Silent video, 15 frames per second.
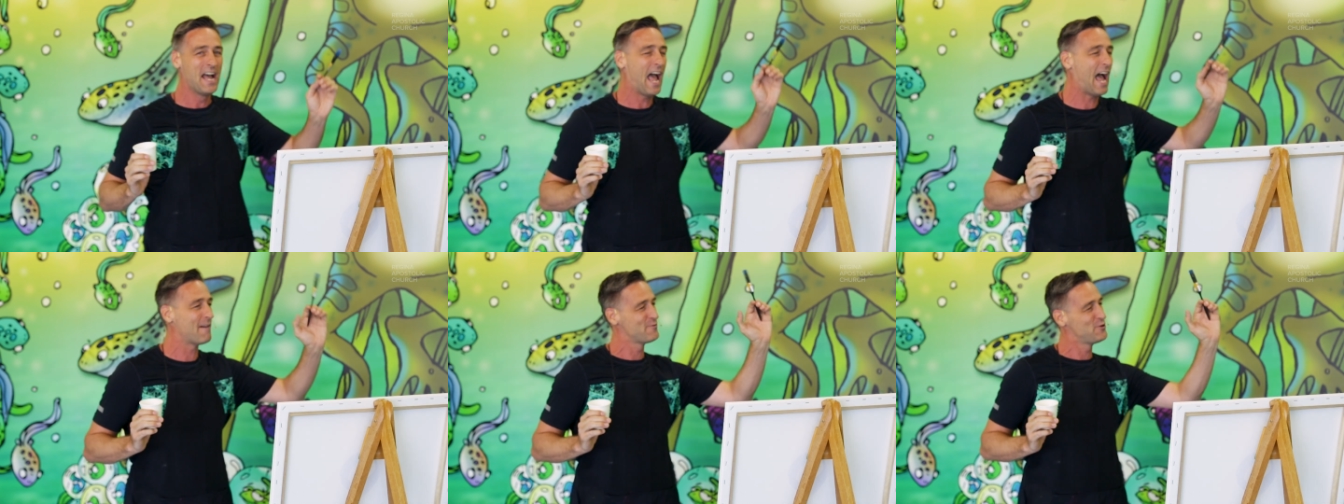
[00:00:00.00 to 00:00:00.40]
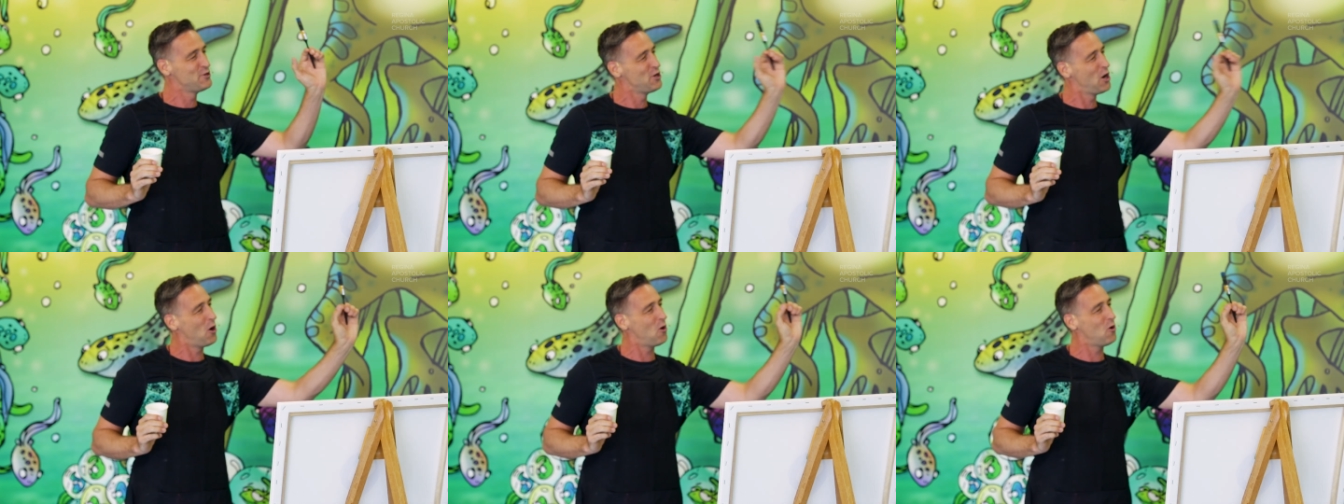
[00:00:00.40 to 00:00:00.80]
Have
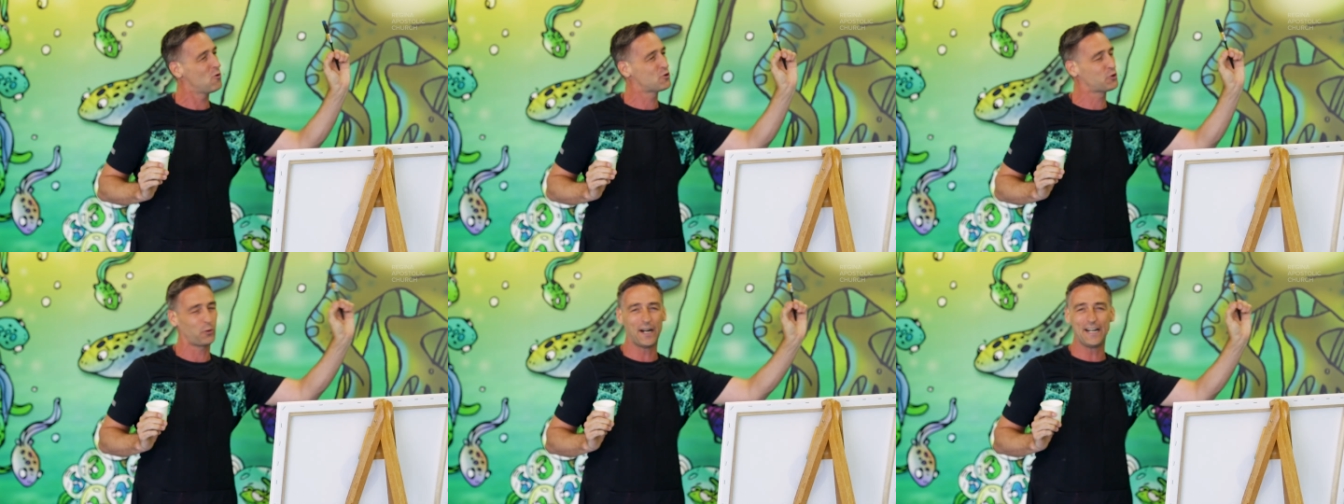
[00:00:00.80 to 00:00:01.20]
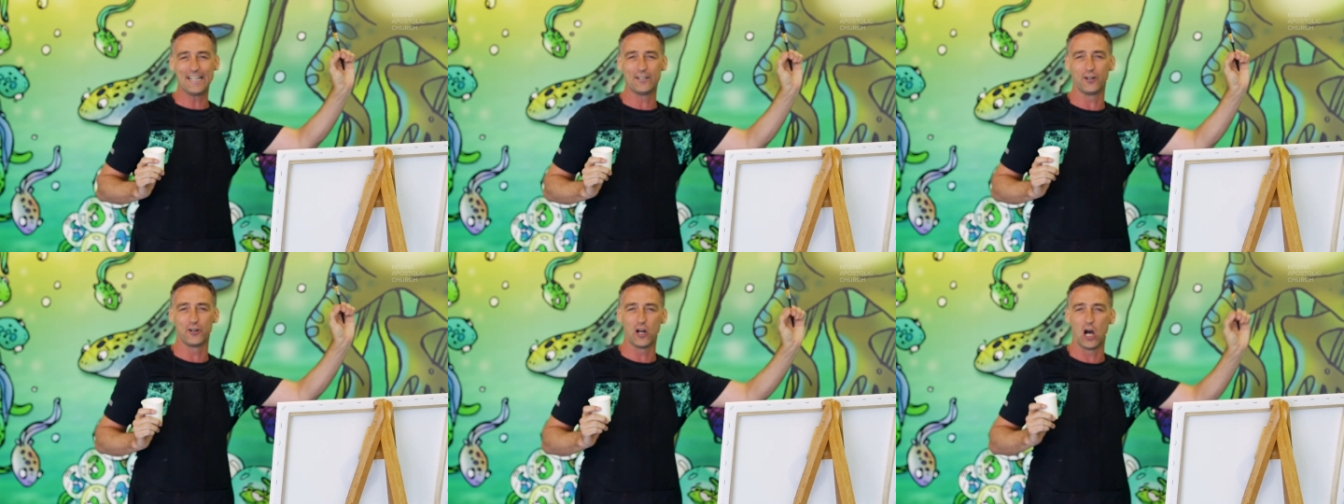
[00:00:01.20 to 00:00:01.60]
no
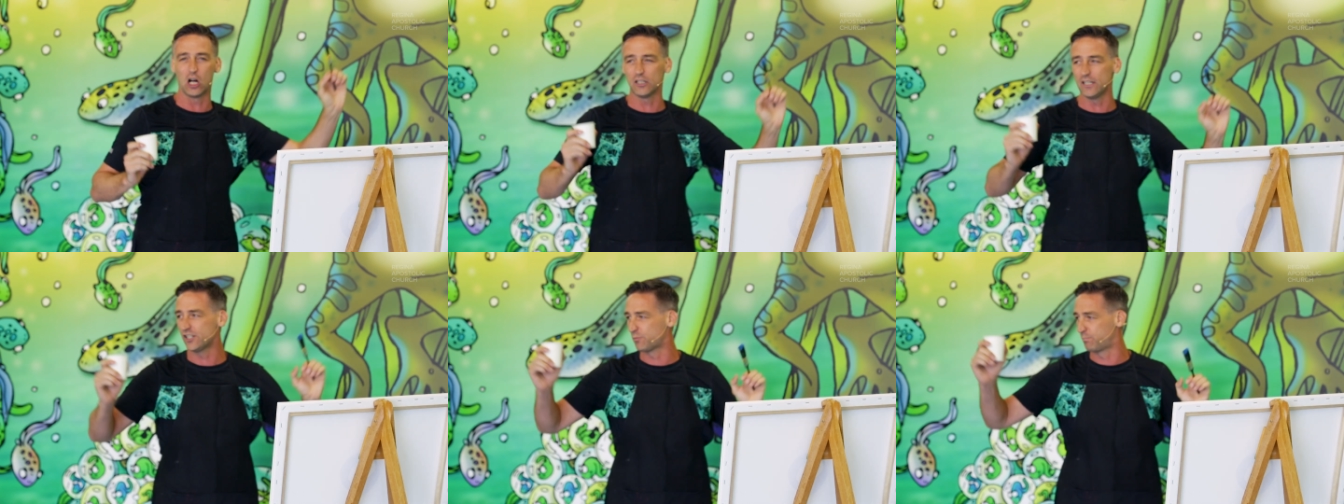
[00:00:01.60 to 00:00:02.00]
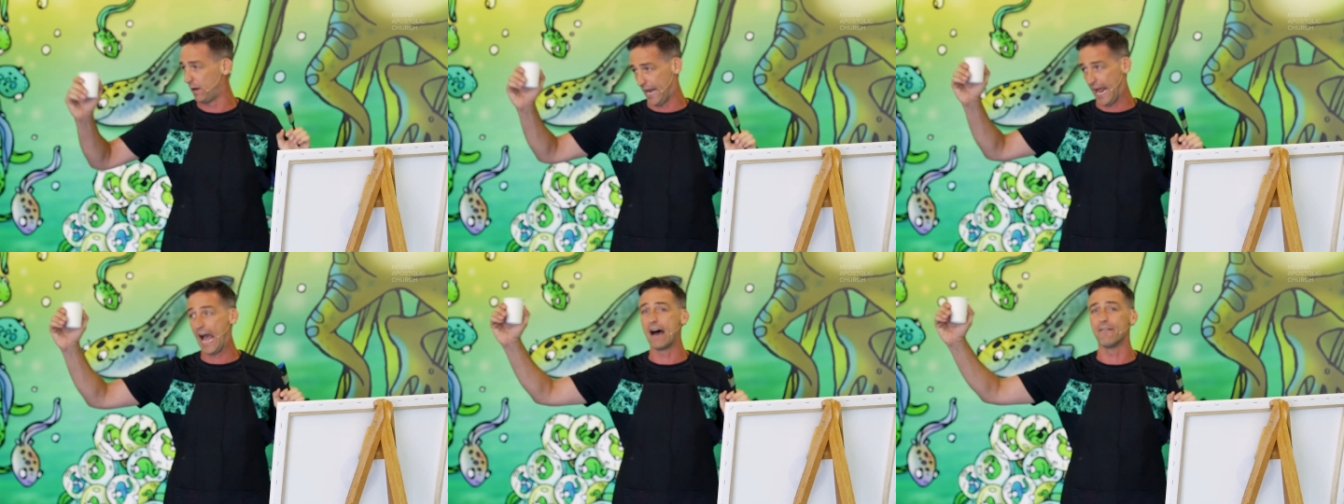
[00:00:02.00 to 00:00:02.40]
training or knowledge,
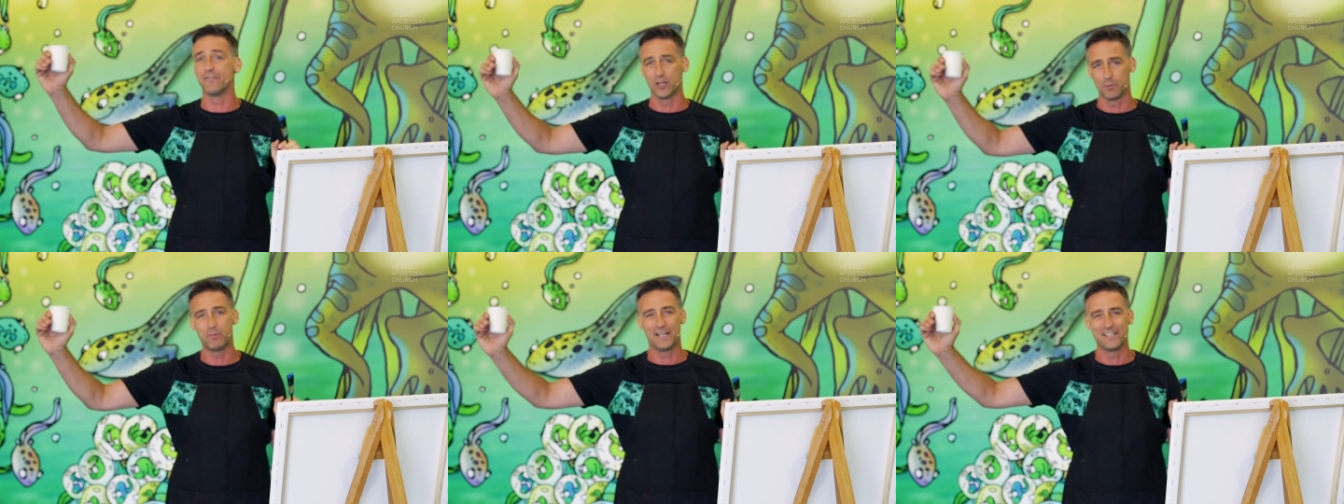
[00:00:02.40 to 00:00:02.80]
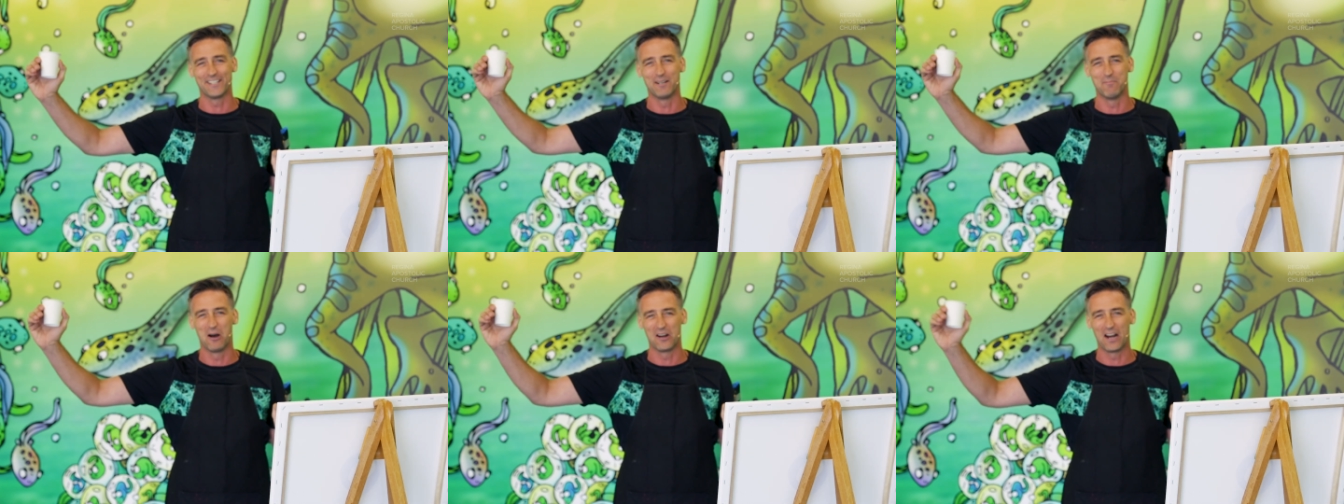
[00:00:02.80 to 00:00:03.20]
but have an
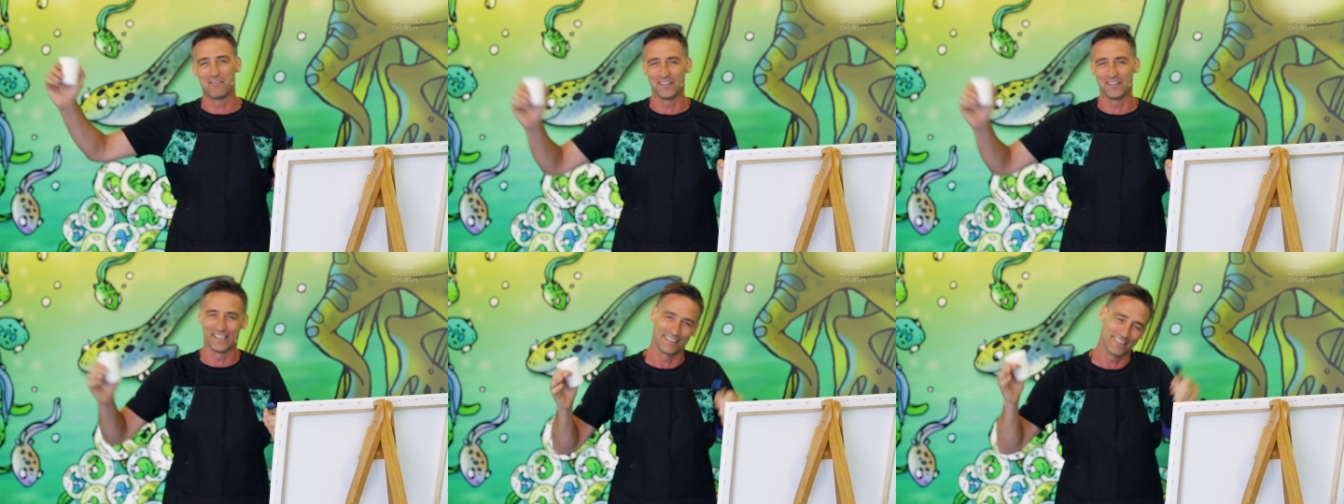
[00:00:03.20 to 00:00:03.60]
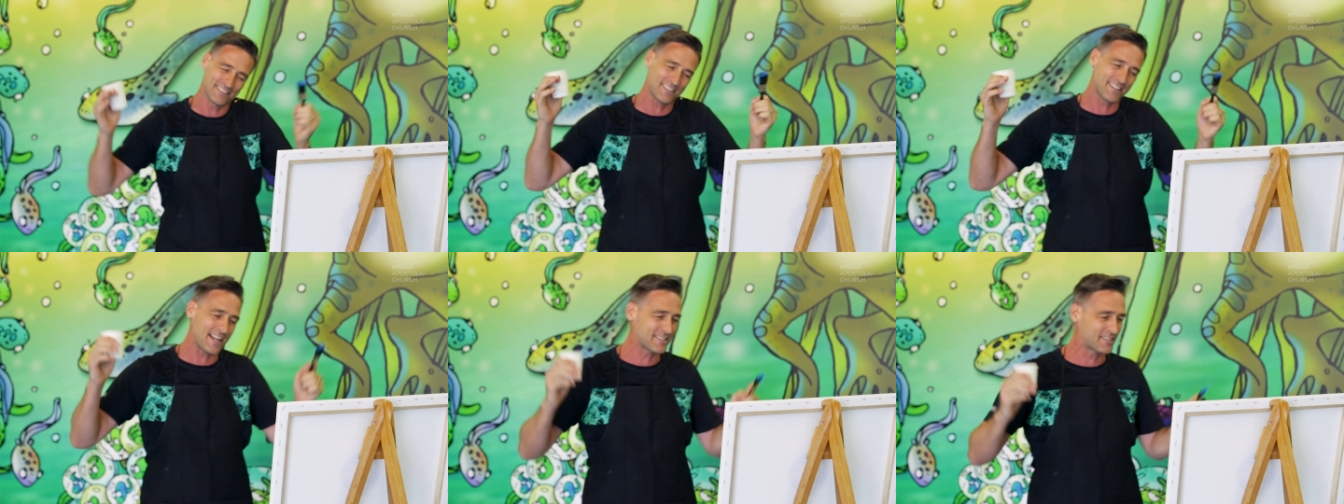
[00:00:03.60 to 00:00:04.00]
opinion about everything.
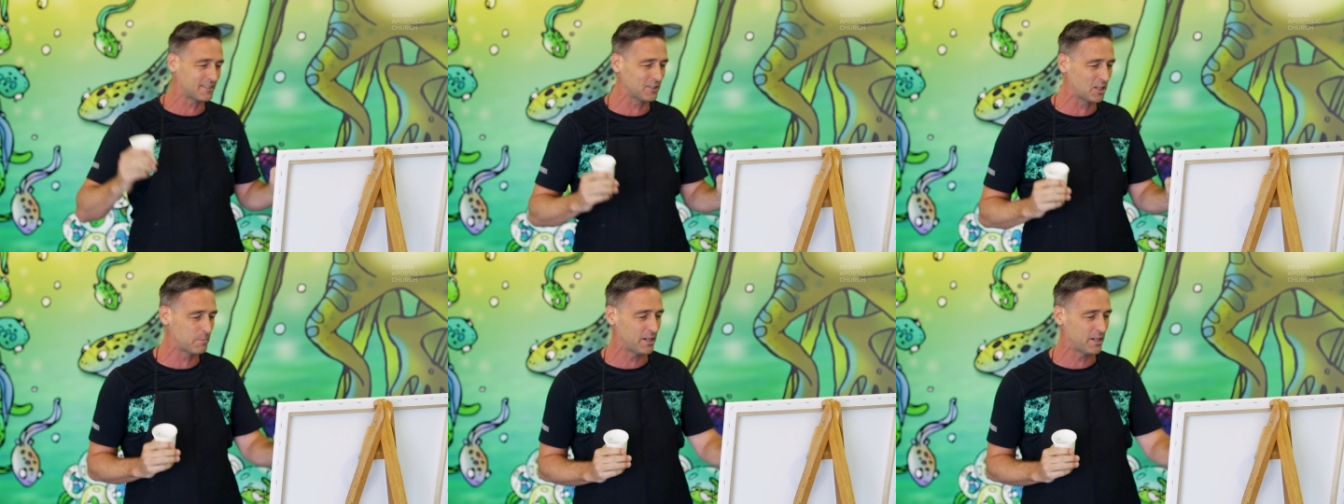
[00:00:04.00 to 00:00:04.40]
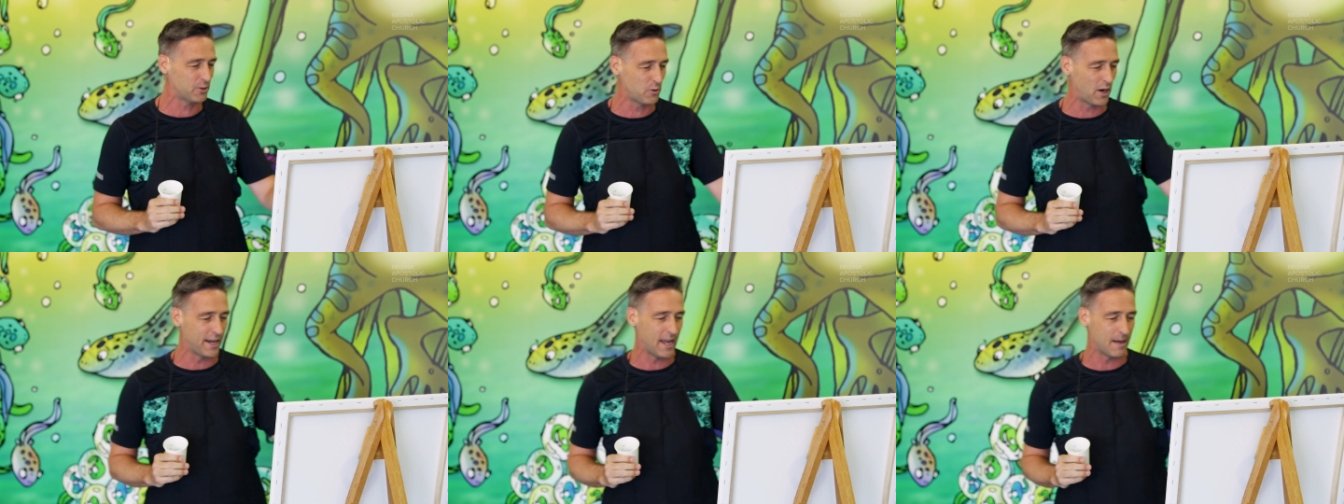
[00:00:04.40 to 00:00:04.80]
that's a little bit
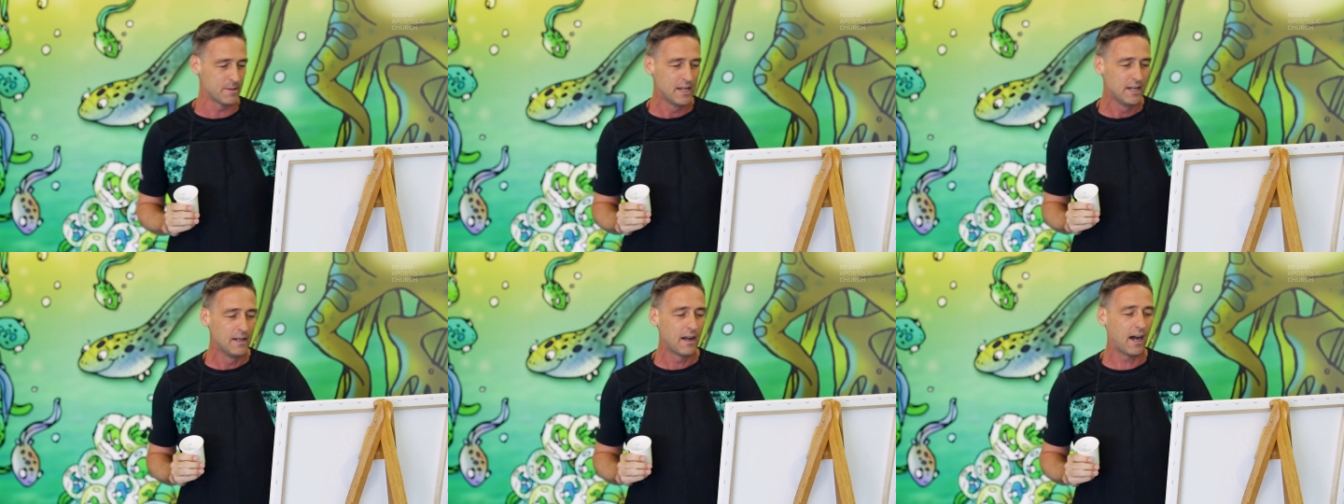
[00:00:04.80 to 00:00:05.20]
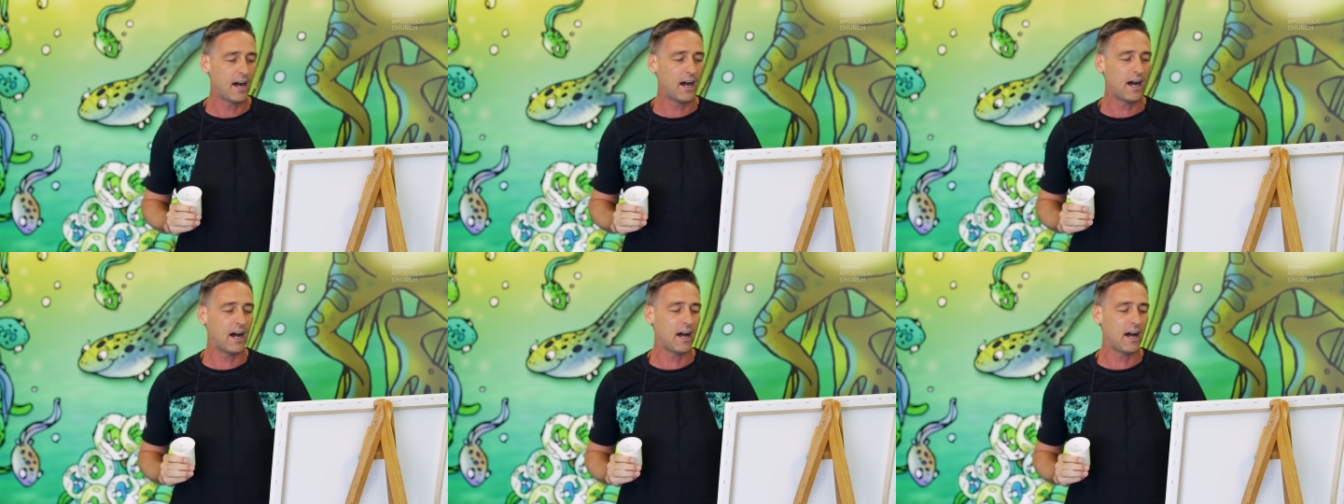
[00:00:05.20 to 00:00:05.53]
who I am. Uh,